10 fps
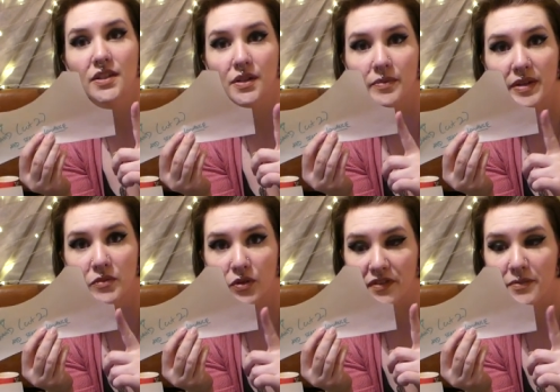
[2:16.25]
Took a bit
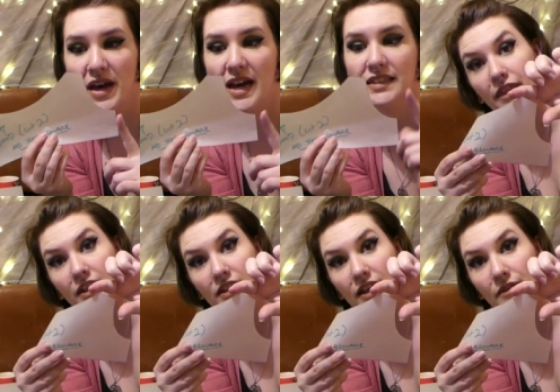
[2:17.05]
more off the back,
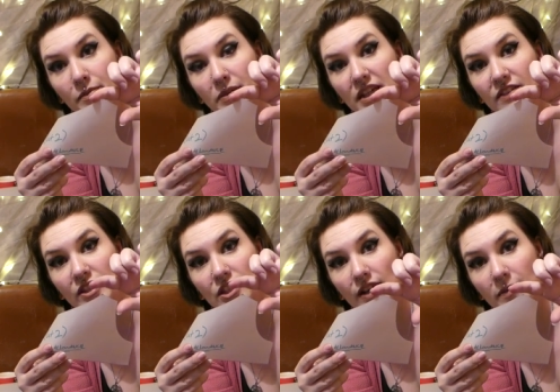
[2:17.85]
thinned out the place for the
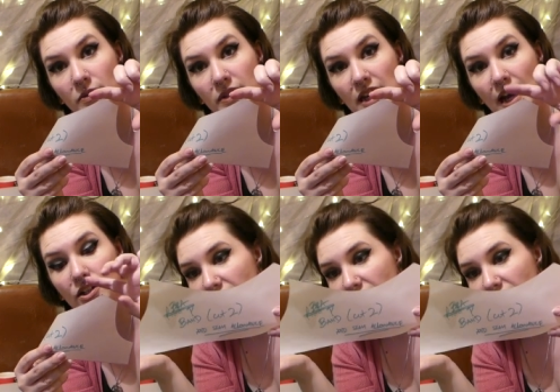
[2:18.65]
strap to attach,